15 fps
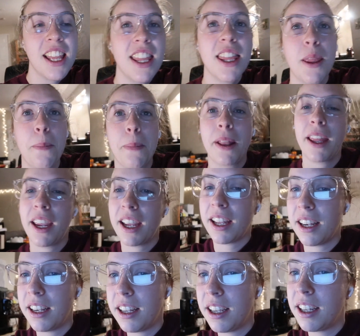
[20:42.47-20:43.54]
the
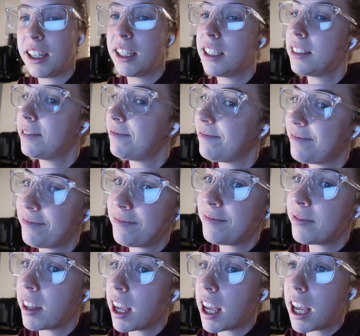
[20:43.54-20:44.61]
plan
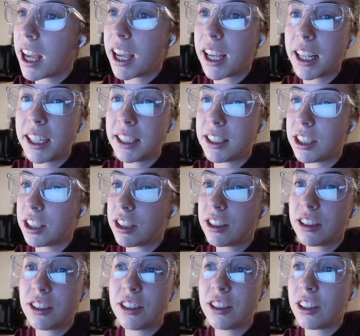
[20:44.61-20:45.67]
is
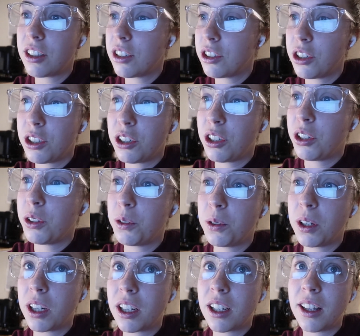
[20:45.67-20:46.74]
just to
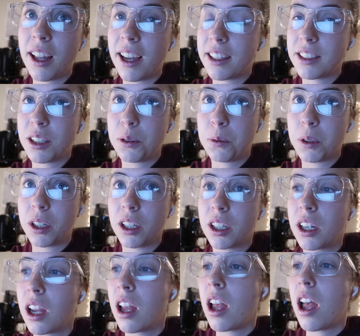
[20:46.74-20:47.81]
do classic
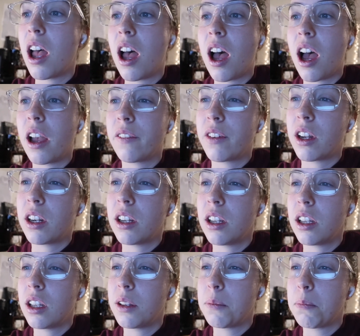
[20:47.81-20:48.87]
work. I've gotten
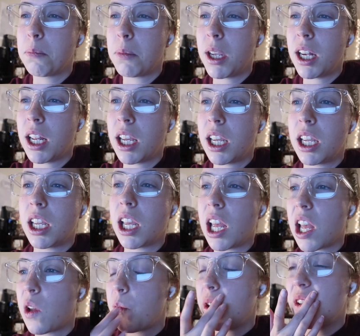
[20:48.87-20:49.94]
a meeting.
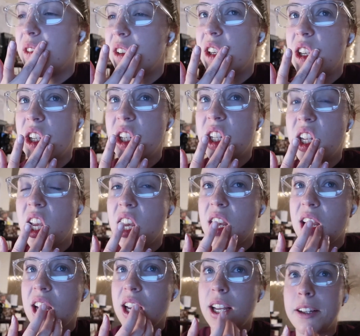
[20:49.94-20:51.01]
We have to just
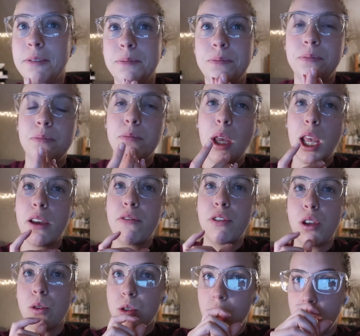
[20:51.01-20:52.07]
make a
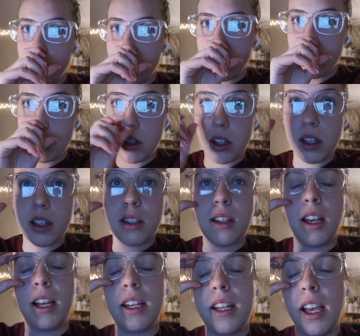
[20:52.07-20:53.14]
few changes to the
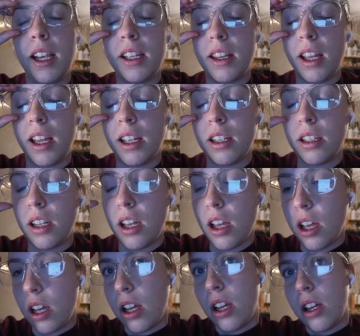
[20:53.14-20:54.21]
slide deck that
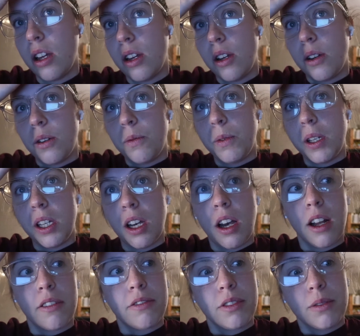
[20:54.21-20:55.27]
we
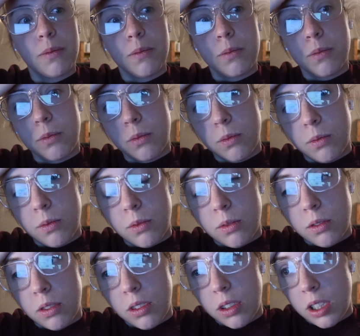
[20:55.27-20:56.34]
got
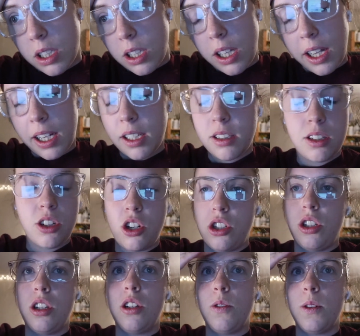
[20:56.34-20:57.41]
like
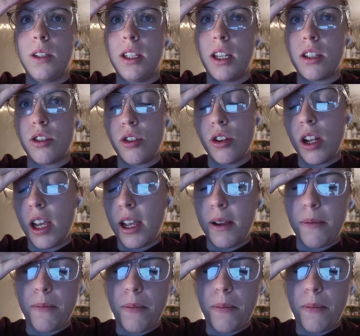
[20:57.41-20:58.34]
suggested to us yesterday,